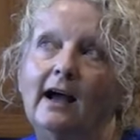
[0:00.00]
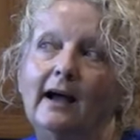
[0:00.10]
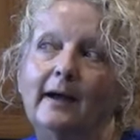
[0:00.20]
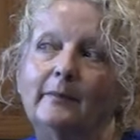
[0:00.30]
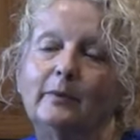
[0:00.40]

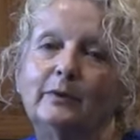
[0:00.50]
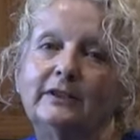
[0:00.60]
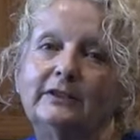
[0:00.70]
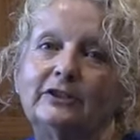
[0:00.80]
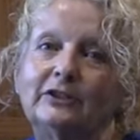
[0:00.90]
I'm
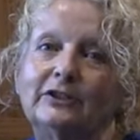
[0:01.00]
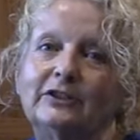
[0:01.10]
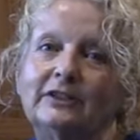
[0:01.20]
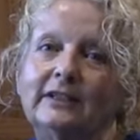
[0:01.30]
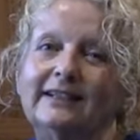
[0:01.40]
pretty sure
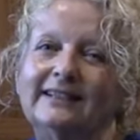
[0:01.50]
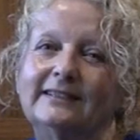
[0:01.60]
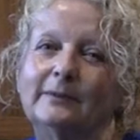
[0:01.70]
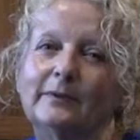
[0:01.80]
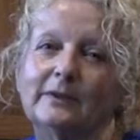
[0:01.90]
she
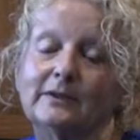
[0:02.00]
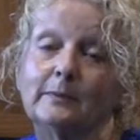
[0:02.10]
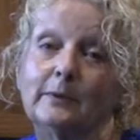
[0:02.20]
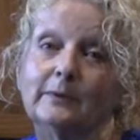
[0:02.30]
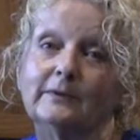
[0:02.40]
eats it with a
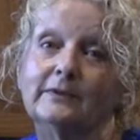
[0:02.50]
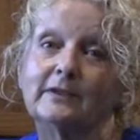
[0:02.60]
spoon.